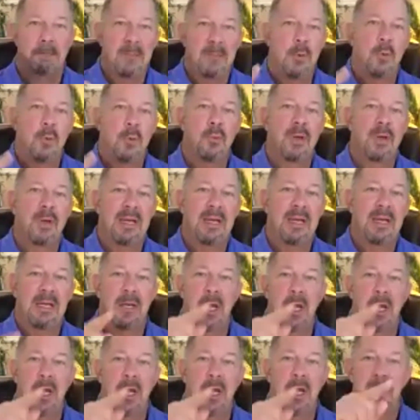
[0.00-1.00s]
People
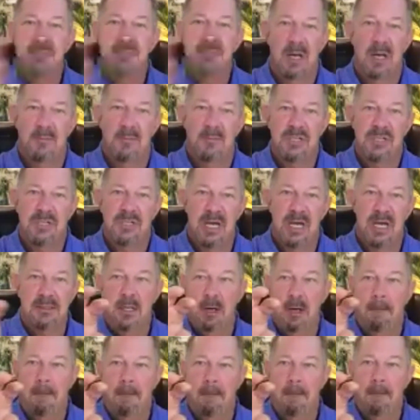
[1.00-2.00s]
read
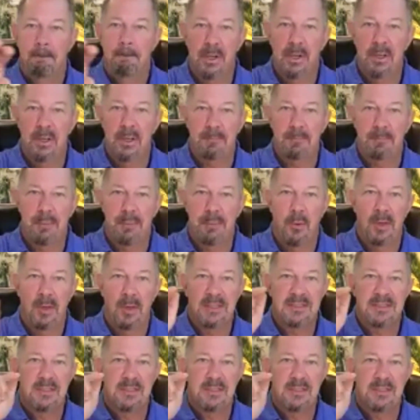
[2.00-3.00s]
subject, bullet
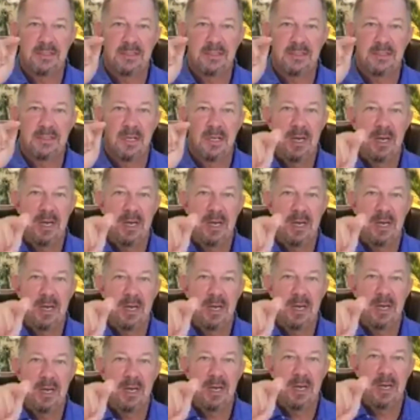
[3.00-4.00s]
points,
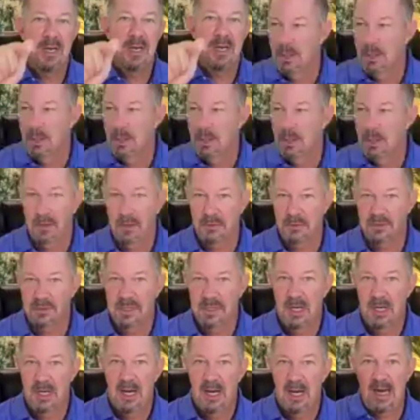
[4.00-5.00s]
images,
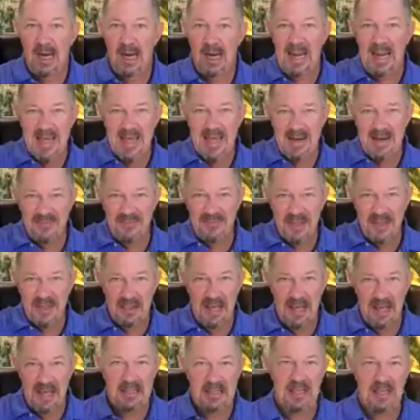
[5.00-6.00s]
close. And then
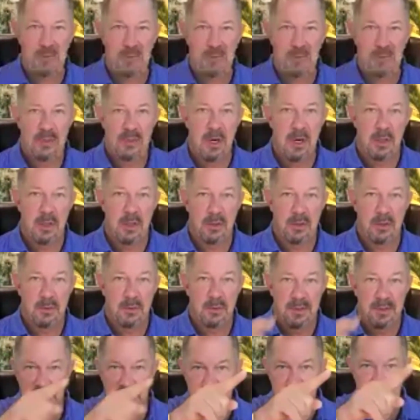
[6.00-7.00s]
if they like it, they read the
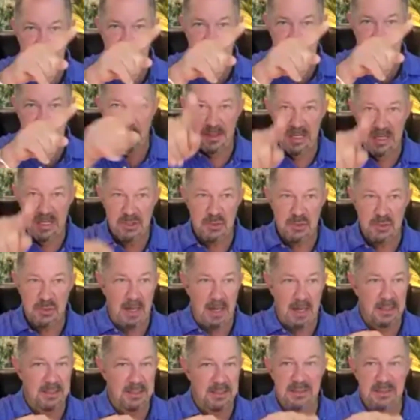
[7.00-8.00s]
article. They did that with heat
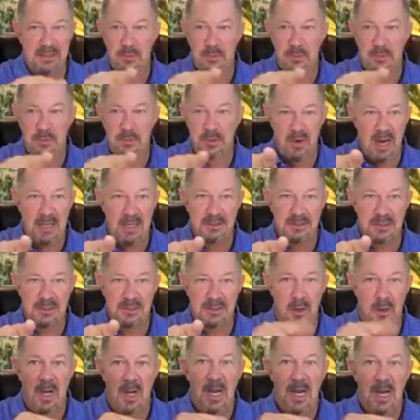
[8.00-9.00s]
tracking to see where their
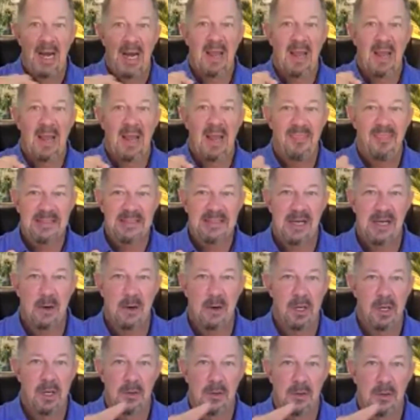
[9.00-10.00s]
eyes go. And
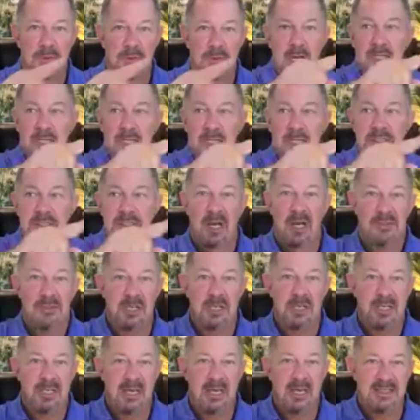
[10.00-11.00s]
that's how it goes.
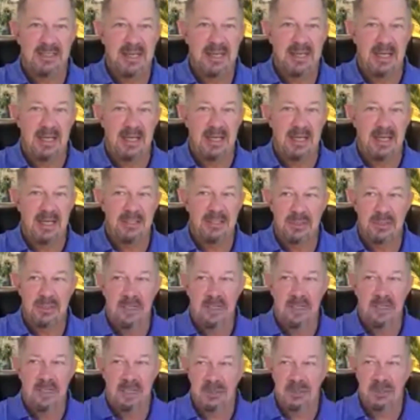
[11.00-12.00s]
Subject has to catch
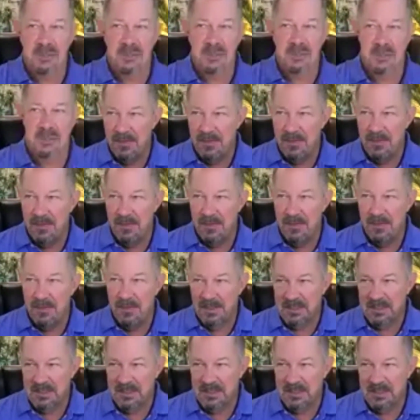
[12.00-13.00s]
their attention. In
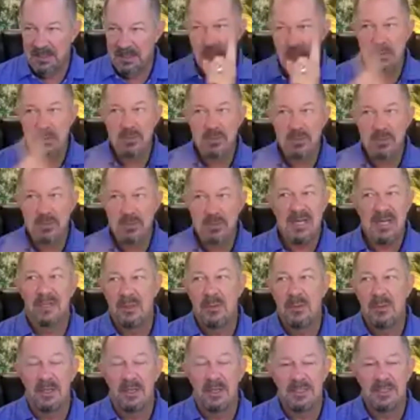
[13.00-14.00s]
this case, you
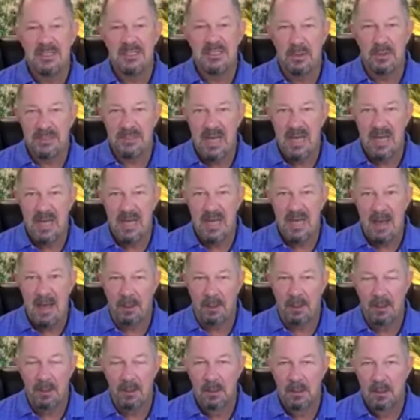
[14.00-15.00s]
definitely want to see what's
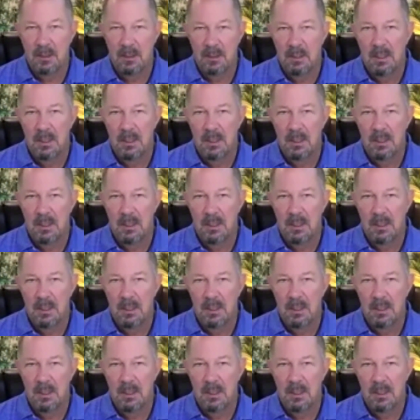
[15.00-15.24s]
happening.